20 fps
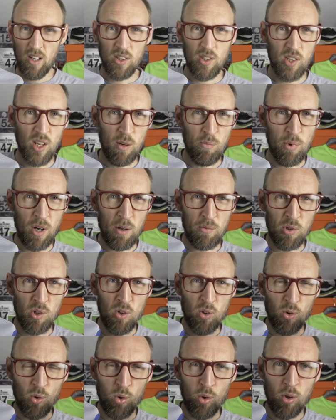I'd say perhaps
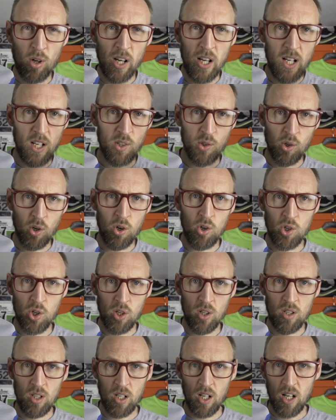not quite as
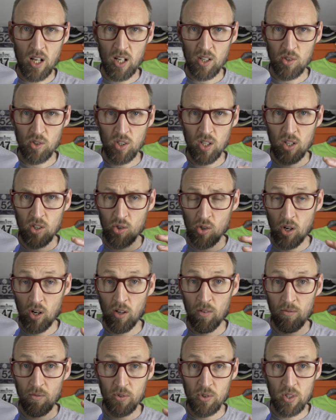cushioned as the
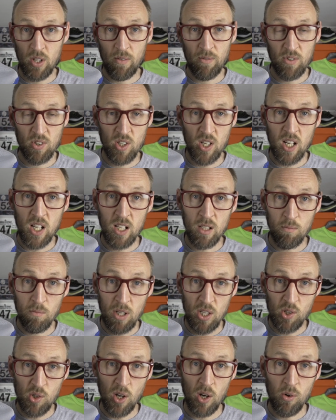Triumph 17
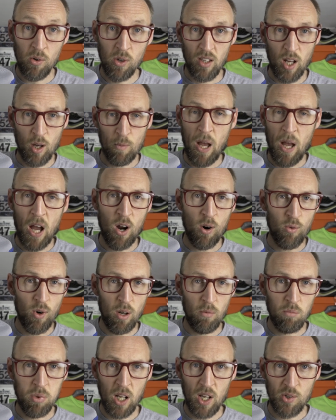midsole. Power
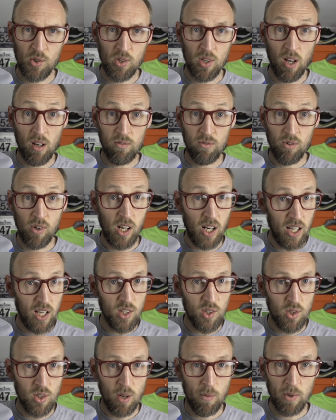Run Plus stuff really
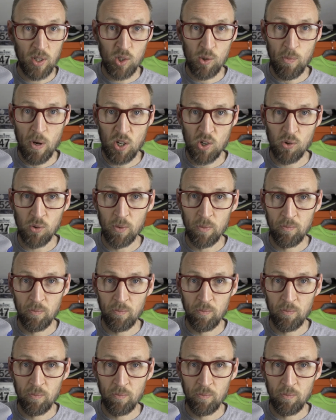is something special.